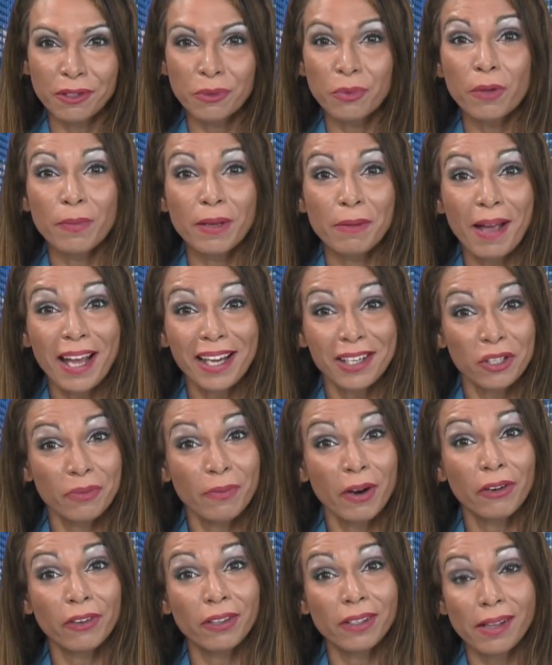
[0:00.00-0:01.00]
And we'll be back
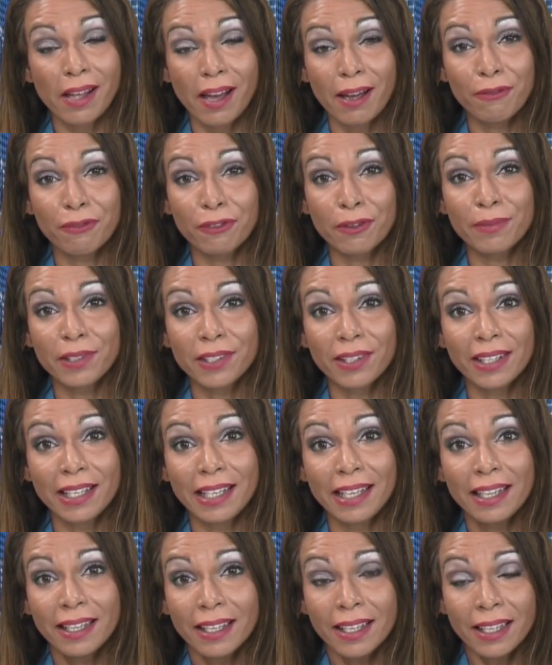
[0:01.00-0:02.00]
tomorrow live from
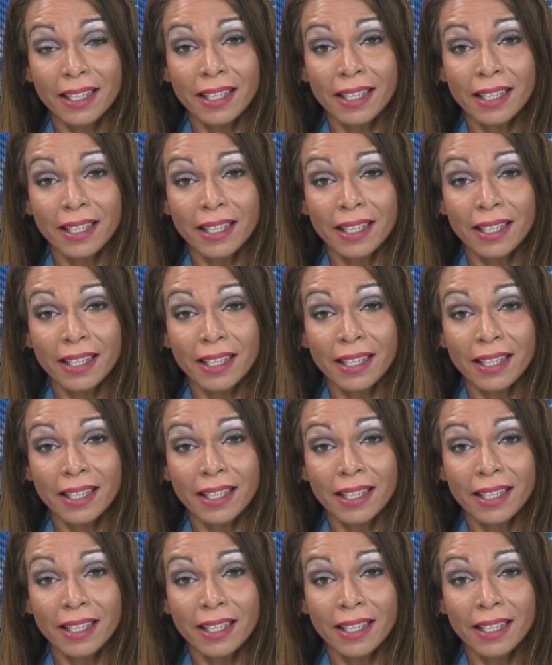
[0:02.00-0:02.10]
Sydney